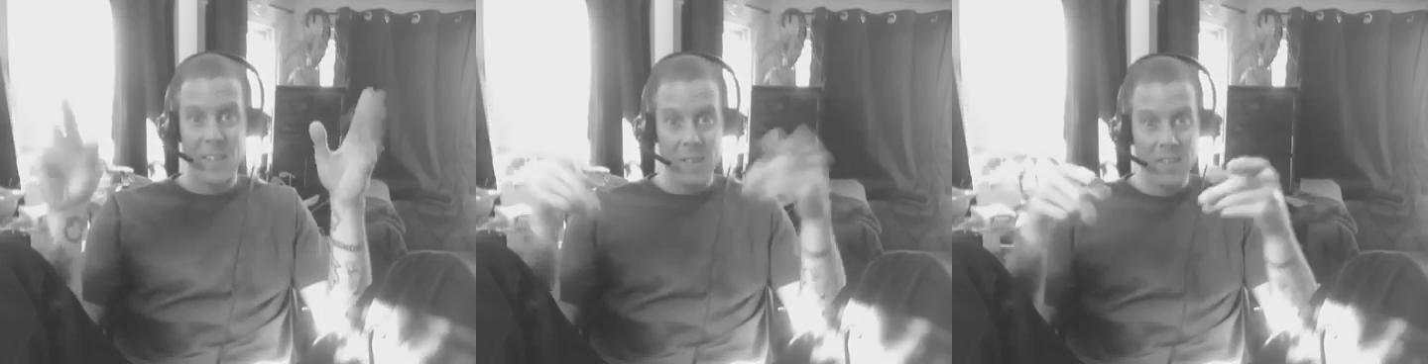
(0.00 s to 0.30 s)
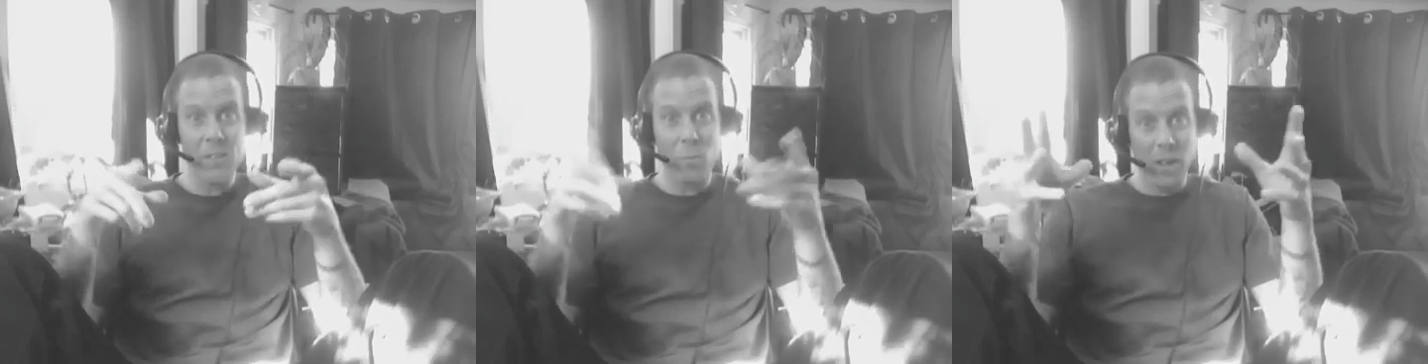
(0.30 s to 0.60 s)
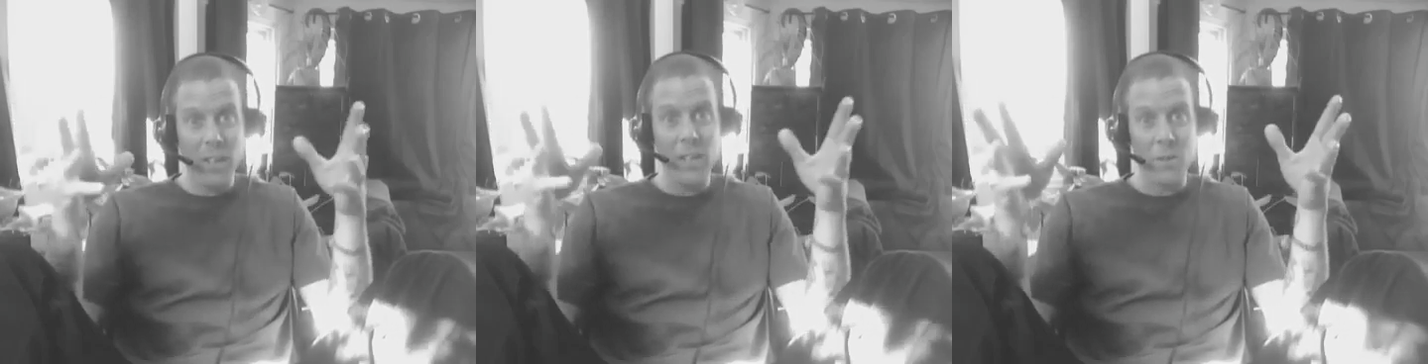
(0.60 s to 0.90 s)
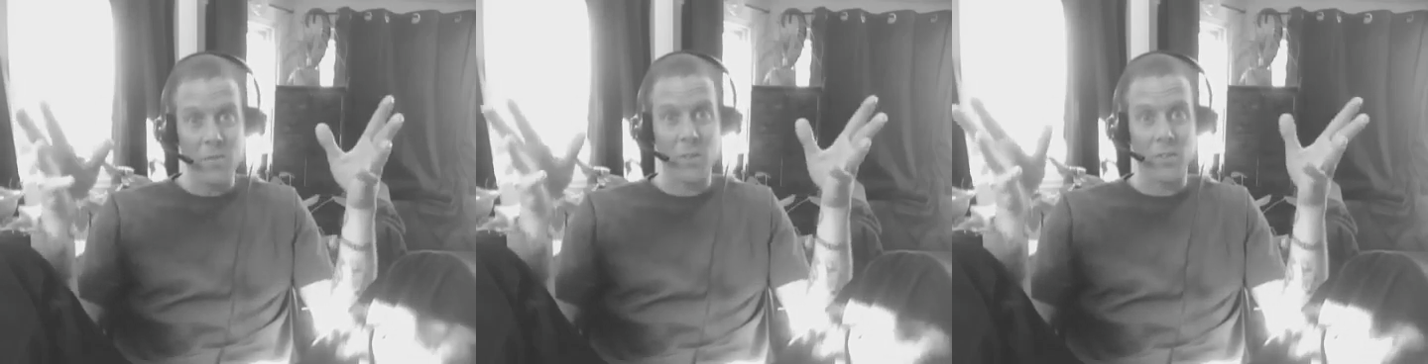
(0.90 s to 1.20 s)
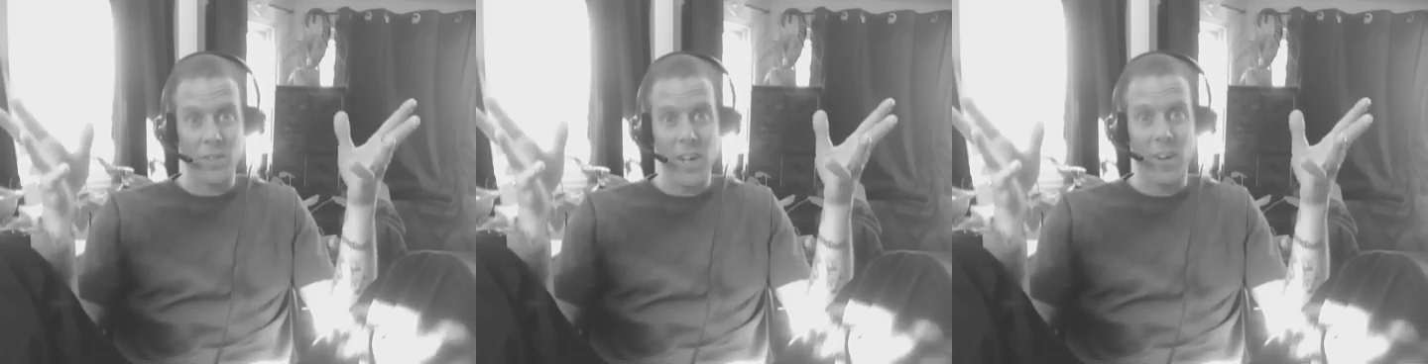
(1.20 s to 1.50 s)
This is really useful
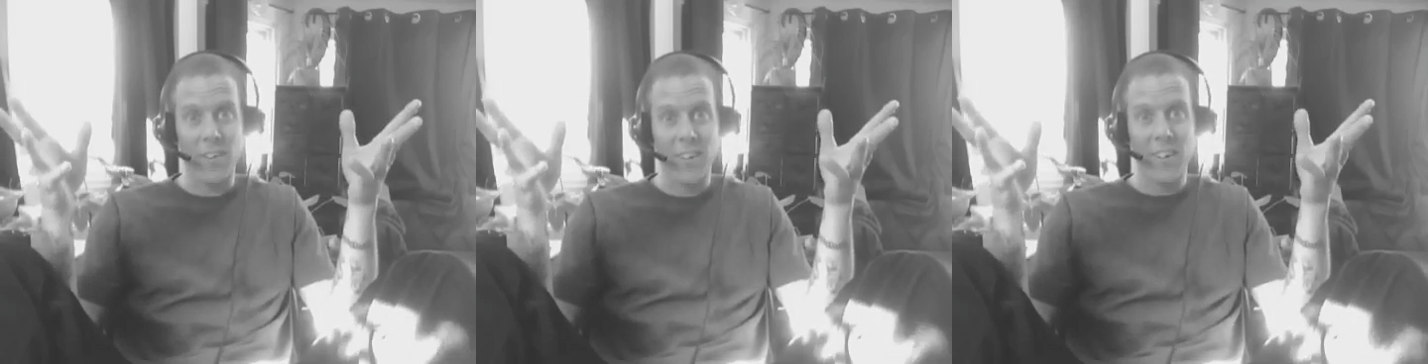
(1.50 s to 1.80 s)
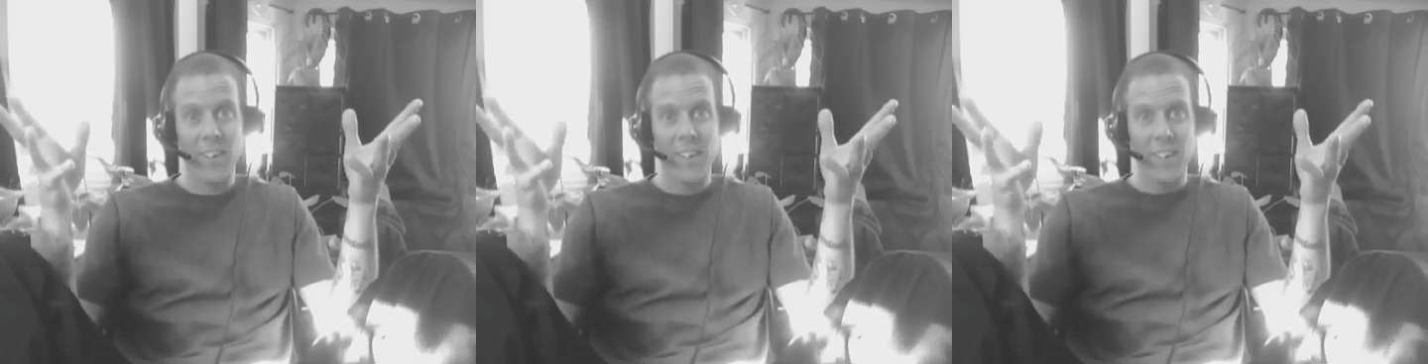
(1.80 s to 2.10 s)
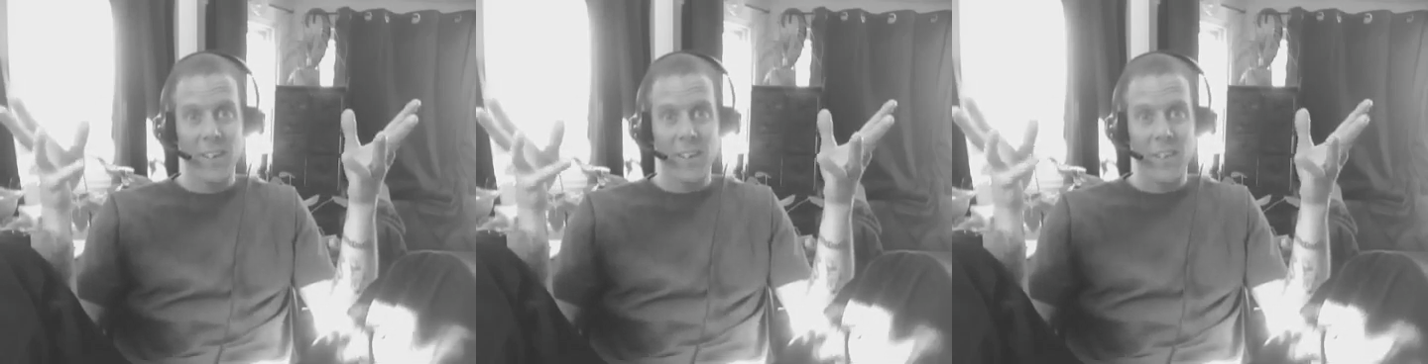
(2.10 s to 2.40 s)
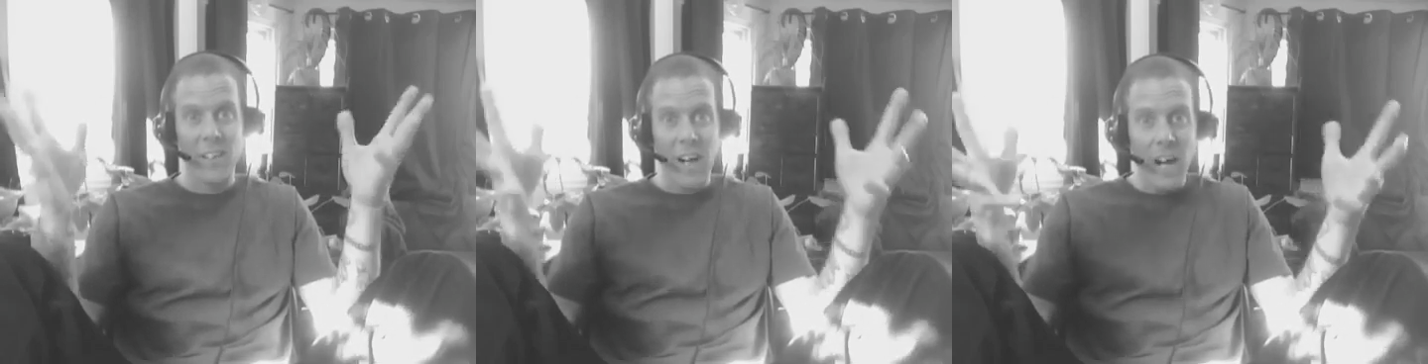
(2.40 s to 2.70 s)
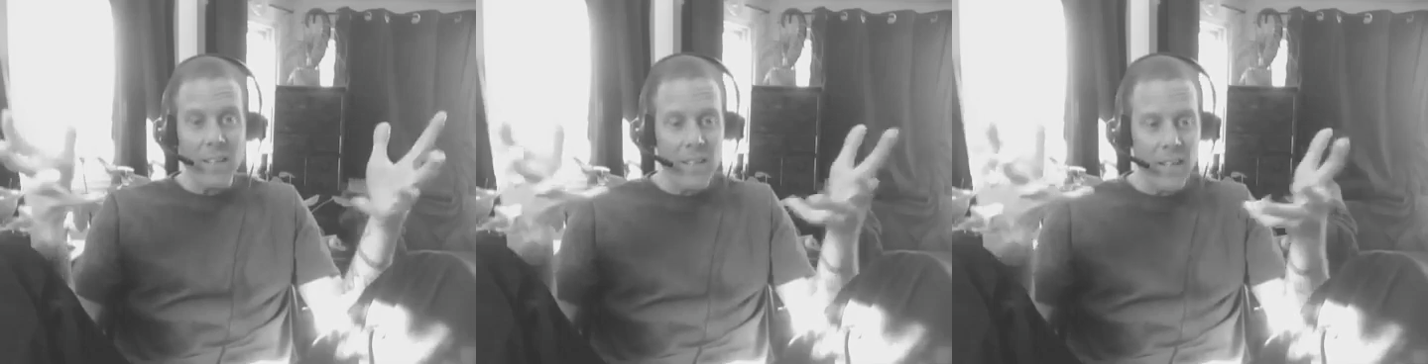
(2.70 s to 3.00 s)
to know. The
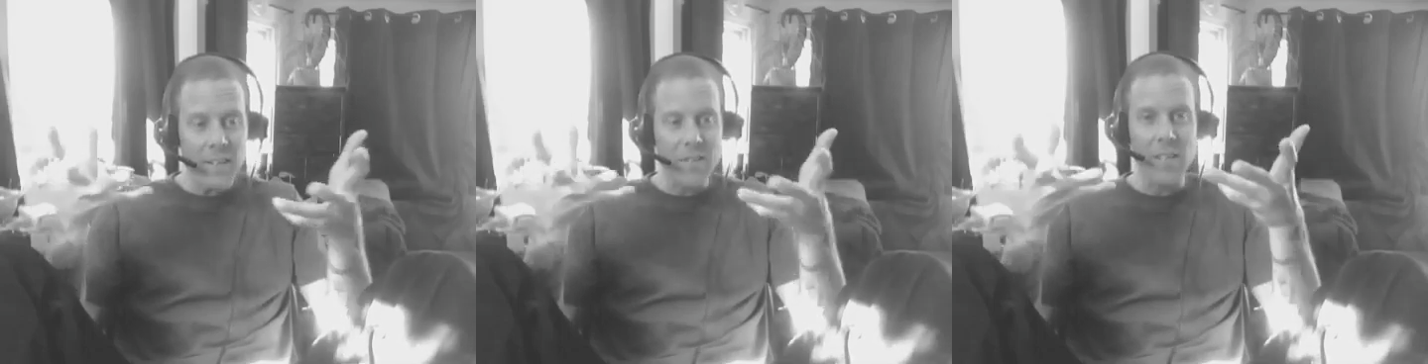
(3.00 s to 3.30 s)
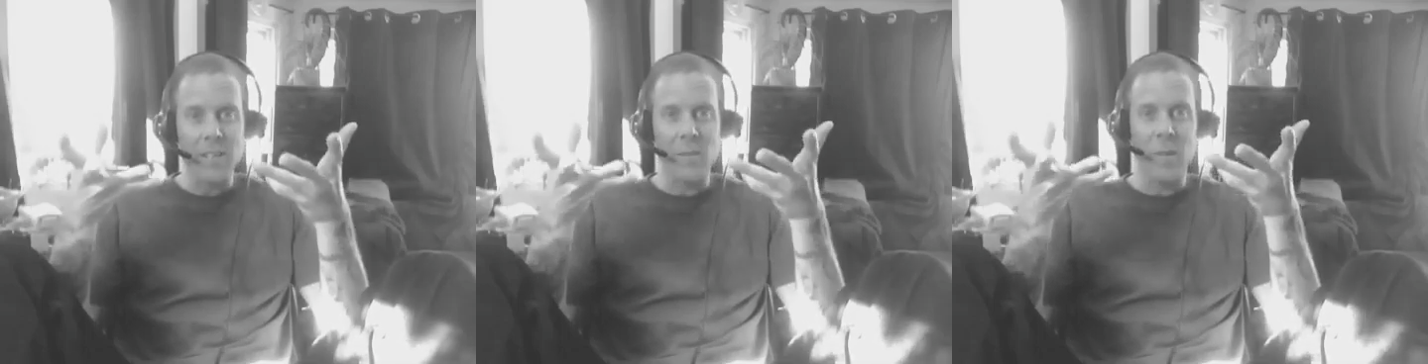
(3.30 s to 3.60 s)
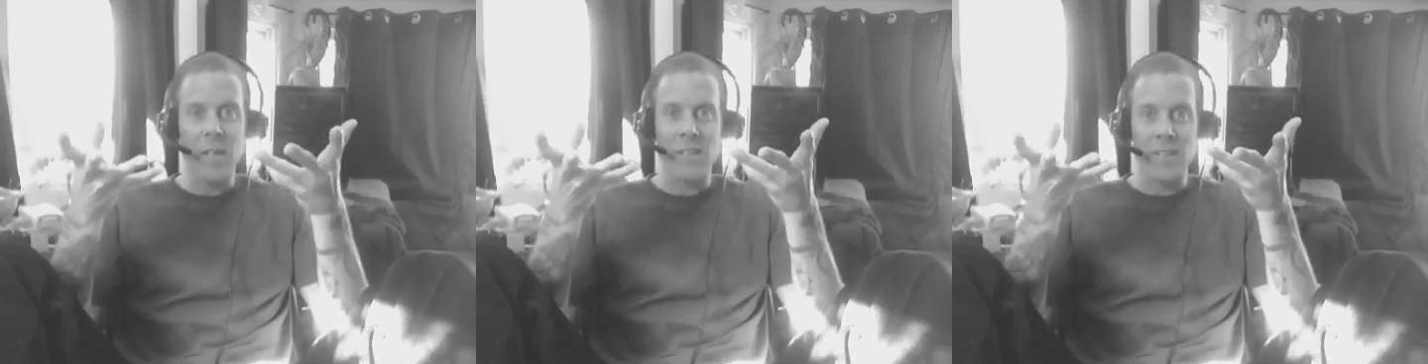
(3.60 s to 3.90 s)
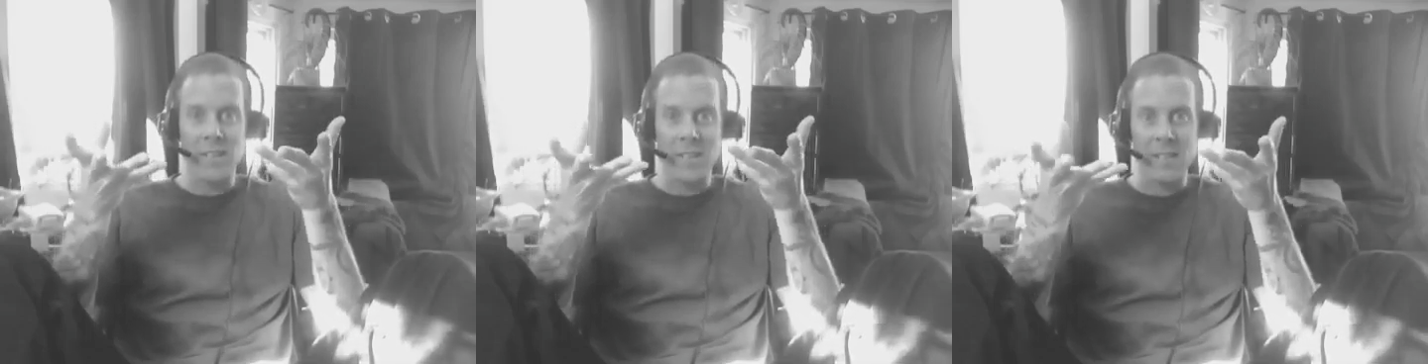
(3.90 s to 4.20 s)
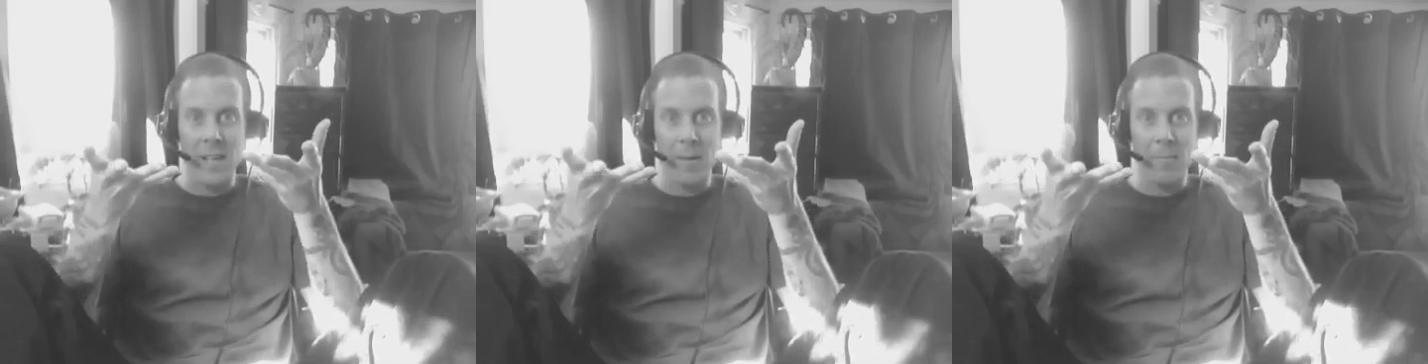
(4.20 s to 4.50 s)
content of the experience is the
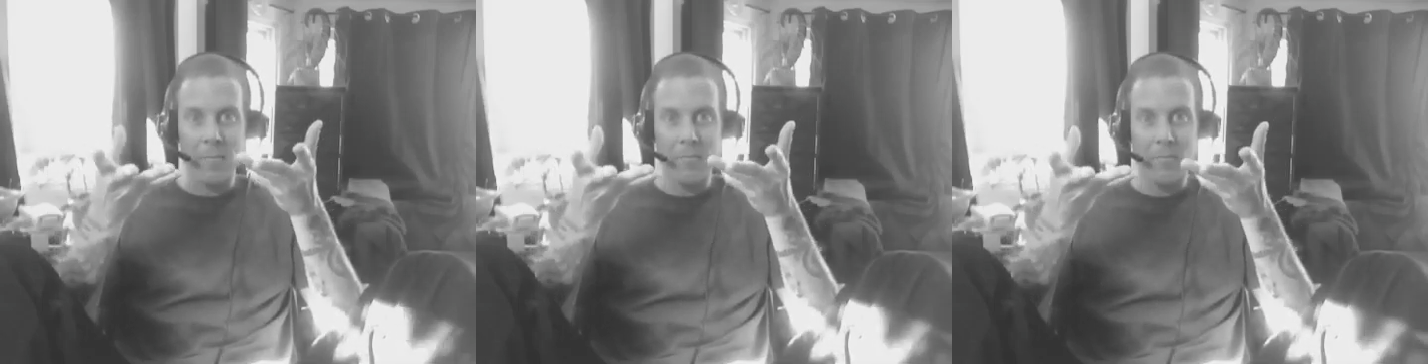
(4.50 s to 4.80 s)
same.